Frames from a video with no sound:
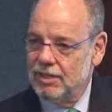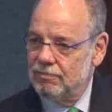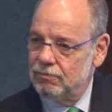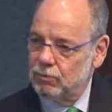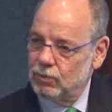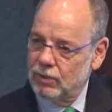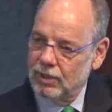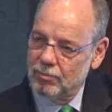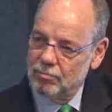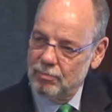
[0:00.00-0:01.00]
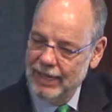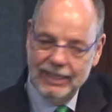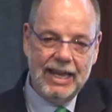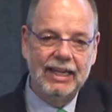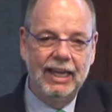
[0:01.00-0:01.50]
for many
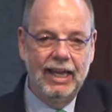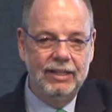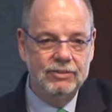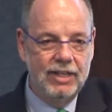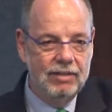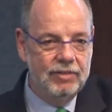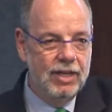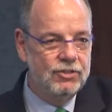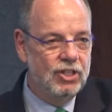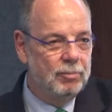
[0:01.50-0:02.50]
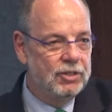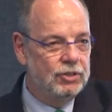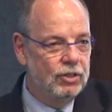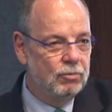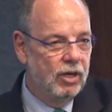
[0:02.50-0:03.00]
decades and have done so much
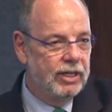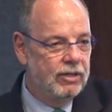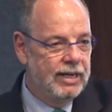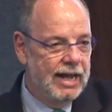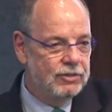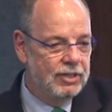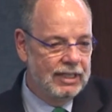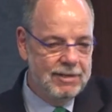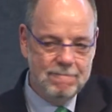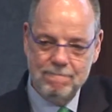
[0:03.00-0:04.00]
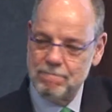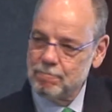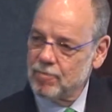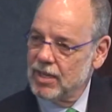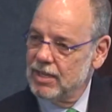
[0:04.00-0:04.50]
good work internationally.
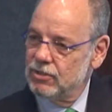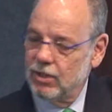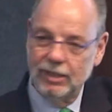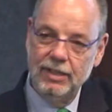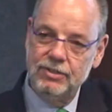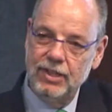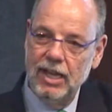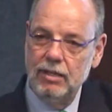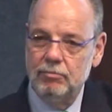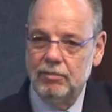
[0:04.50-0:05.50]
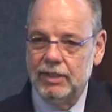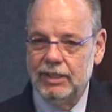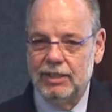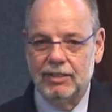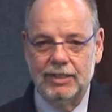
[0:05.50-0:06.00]
Certainly the same
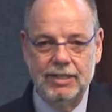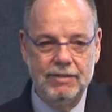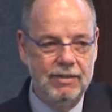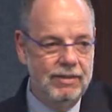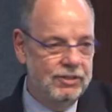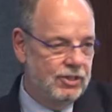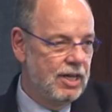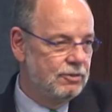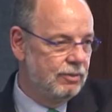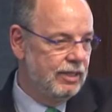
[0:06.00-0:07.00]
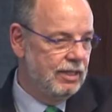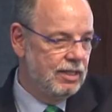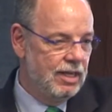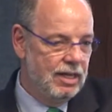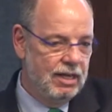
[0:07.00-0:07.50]
here in this country,
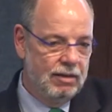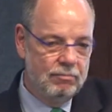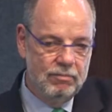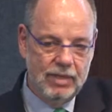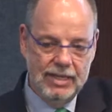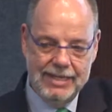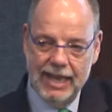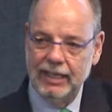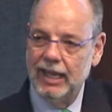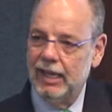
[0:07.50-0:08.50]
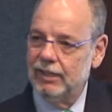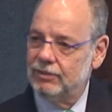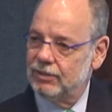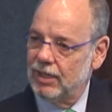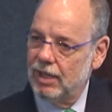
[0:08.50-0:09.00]

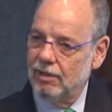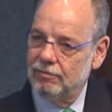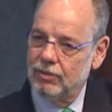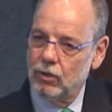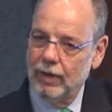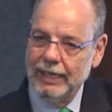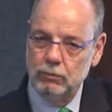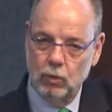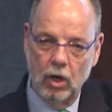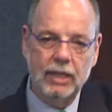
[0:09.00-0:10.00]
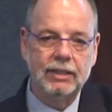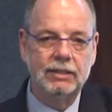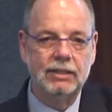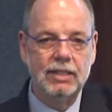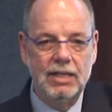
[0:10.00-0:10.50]
decades of great
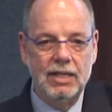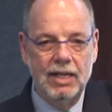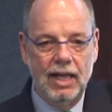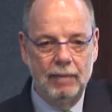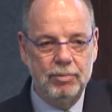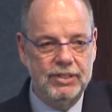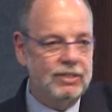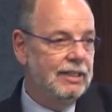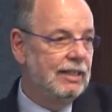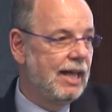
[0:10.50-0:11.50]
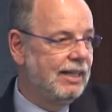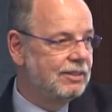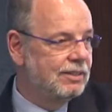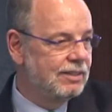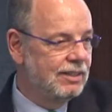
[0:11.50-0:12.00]
work. I particularly
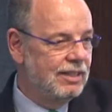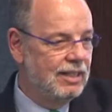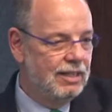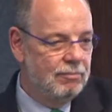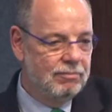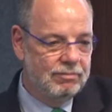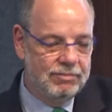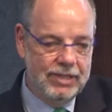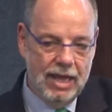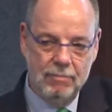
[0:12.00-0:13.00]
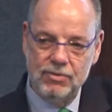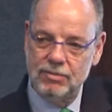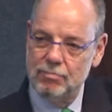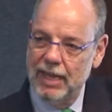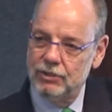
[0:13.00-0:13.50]
liked
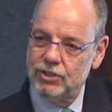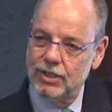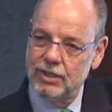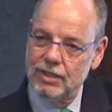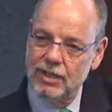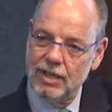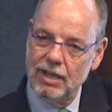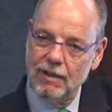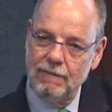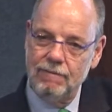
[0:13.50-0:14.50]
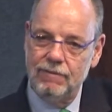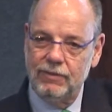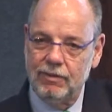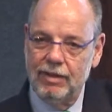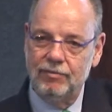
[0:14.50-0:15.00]
Deb's mention of
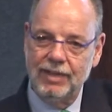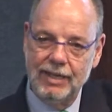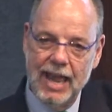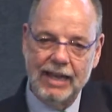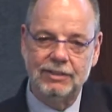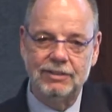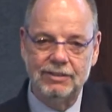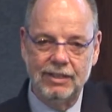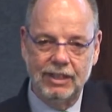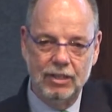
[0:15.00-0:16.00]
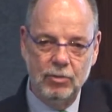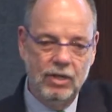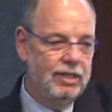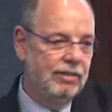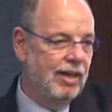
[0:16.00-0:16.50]
trying to connect the
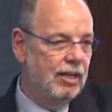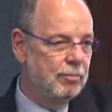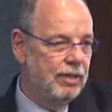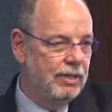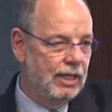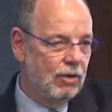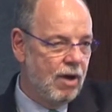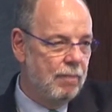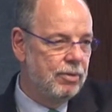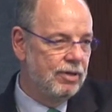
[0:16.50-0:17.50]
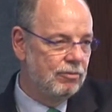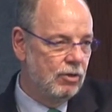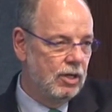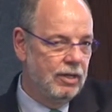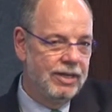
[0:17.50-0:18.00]
community development in the cooperative
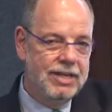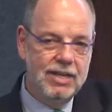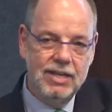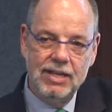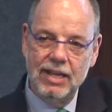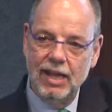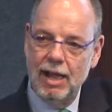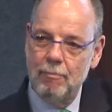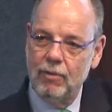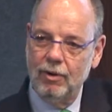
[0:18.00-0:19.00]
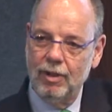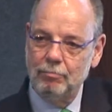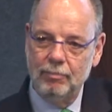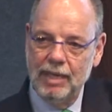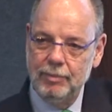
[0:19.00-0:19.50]
world, or
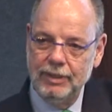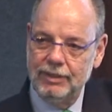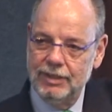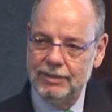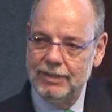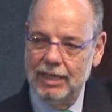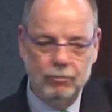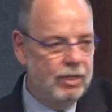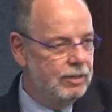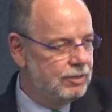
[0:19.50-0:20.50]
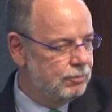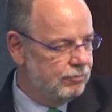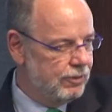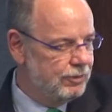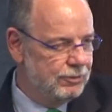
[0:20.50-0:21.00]
maybe in Dame Green it's
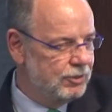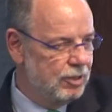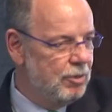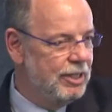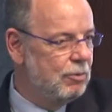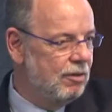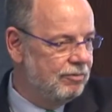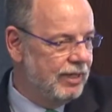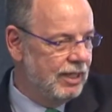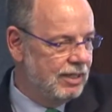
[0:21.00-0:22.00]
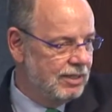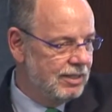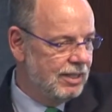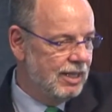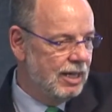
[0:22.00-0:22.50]
referred to as community welfare.
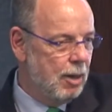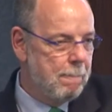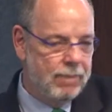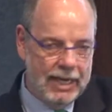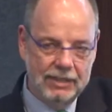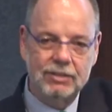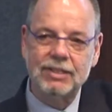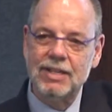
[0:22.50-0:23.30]
But